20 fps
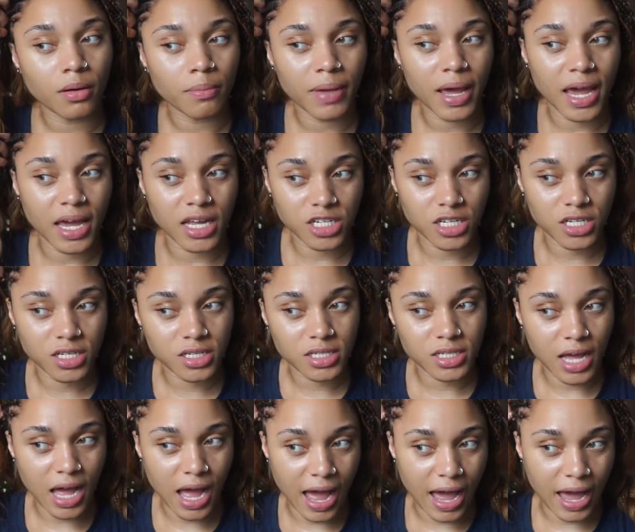
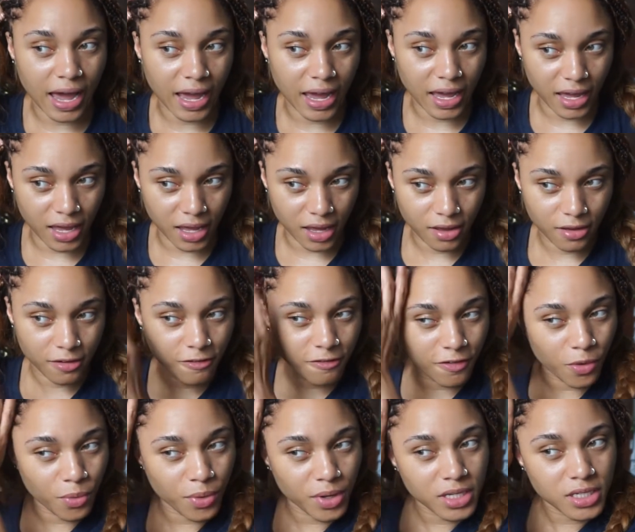edges, I
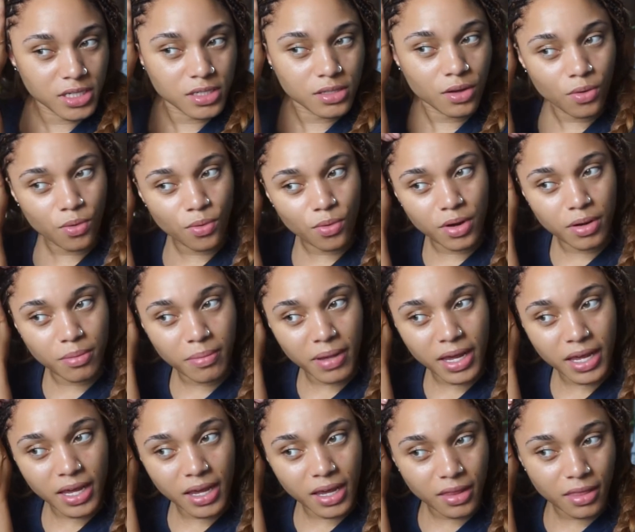focused on
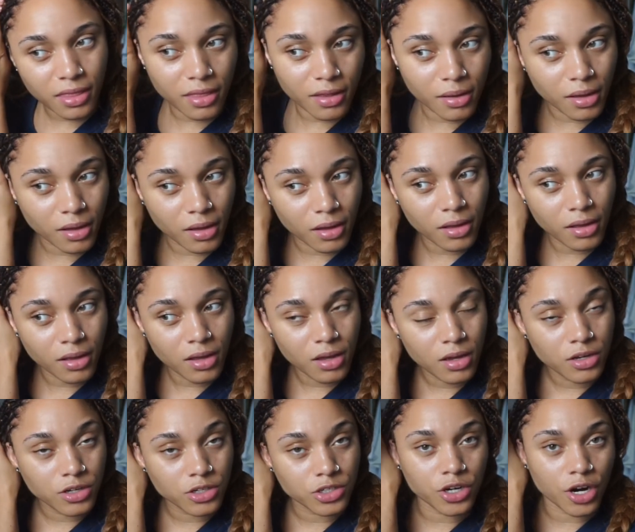making the
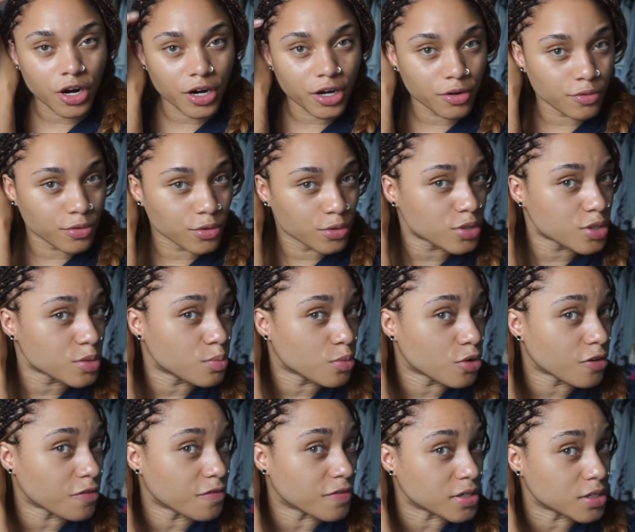dark roots
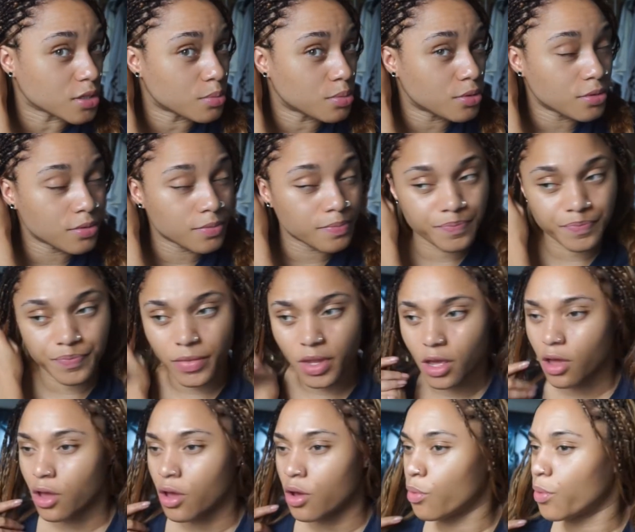more visible,
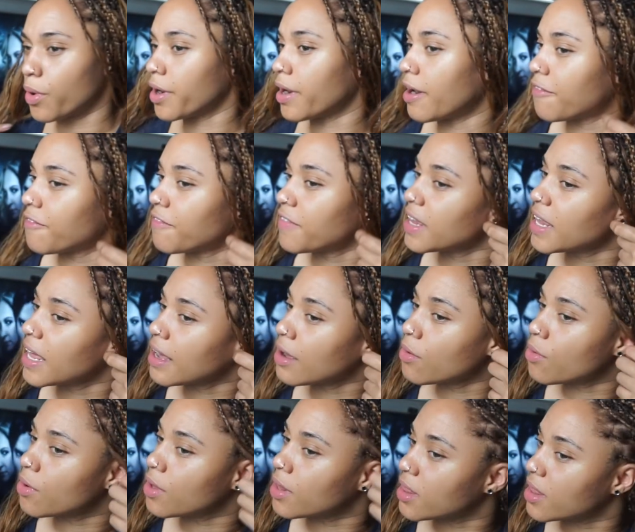where I feel
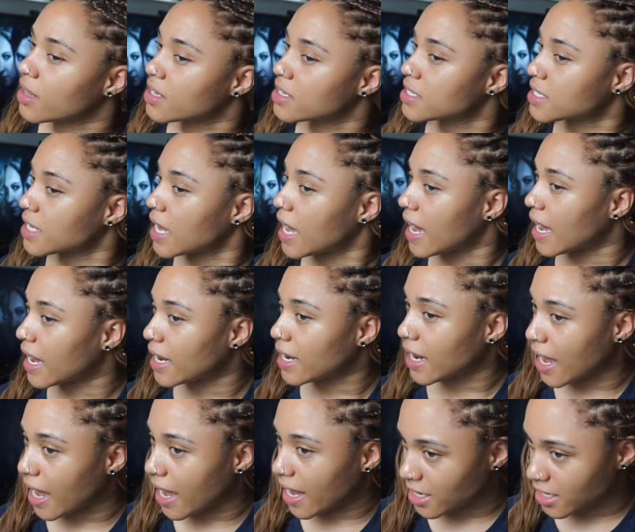like on this
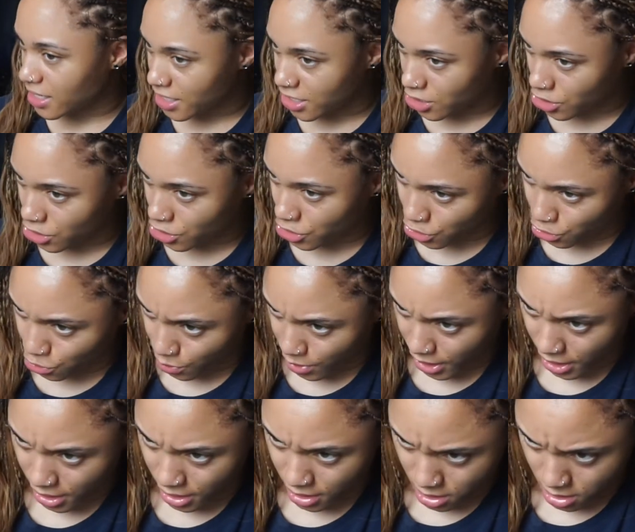side I didn't do
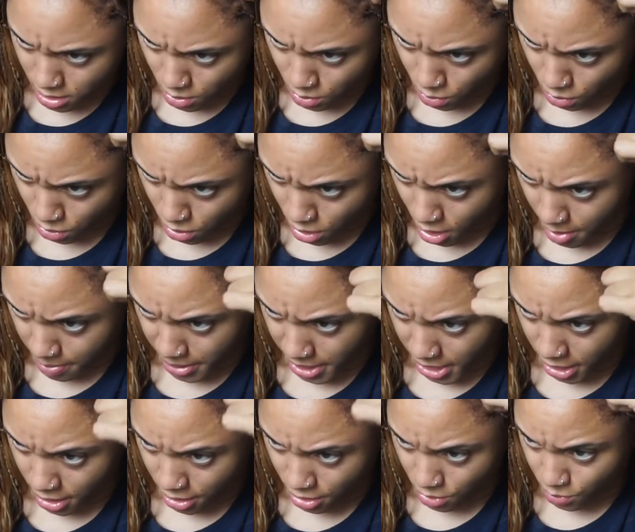it up
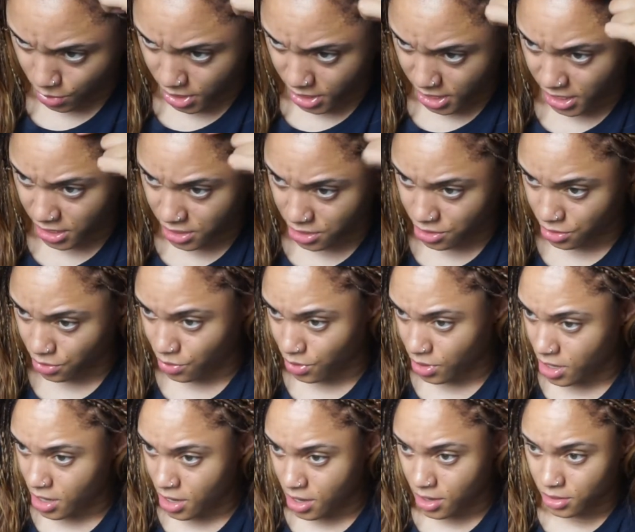here with these 2.
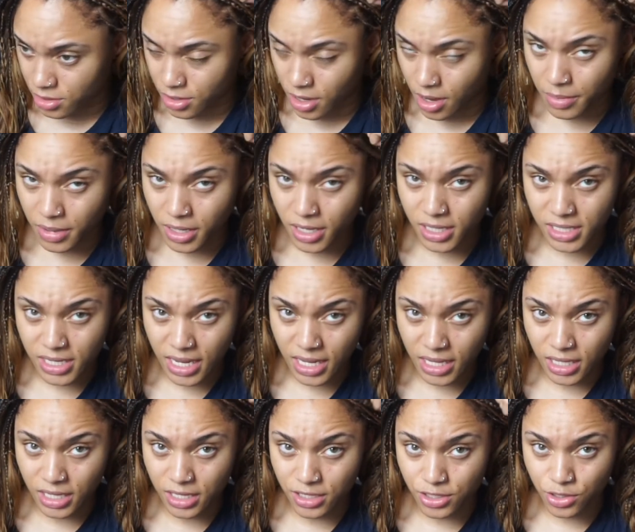So I'm gonna
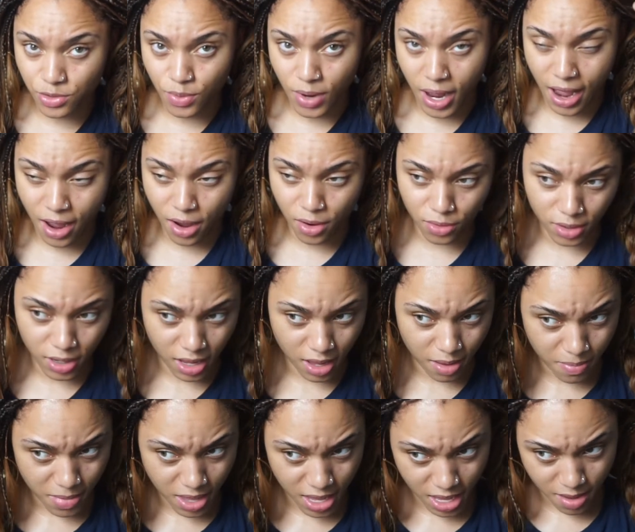take these 2 out
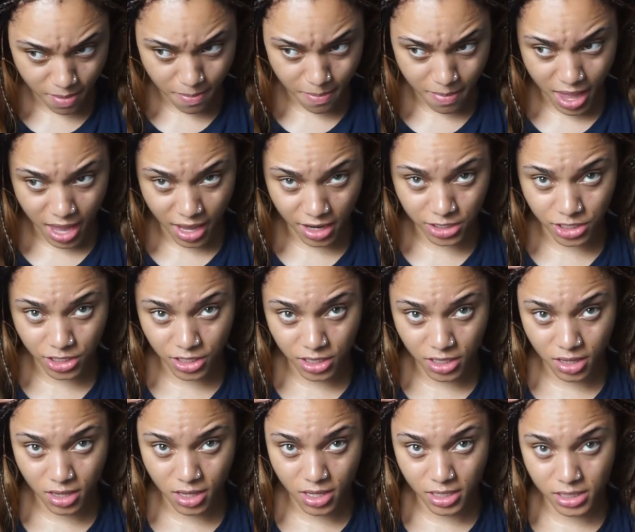and make it match
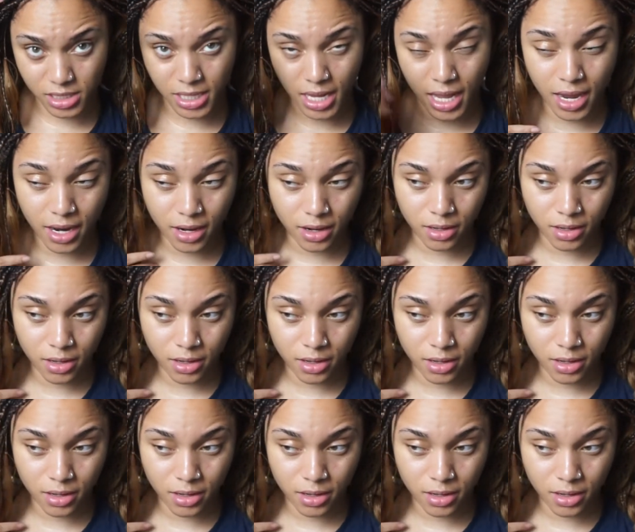this side.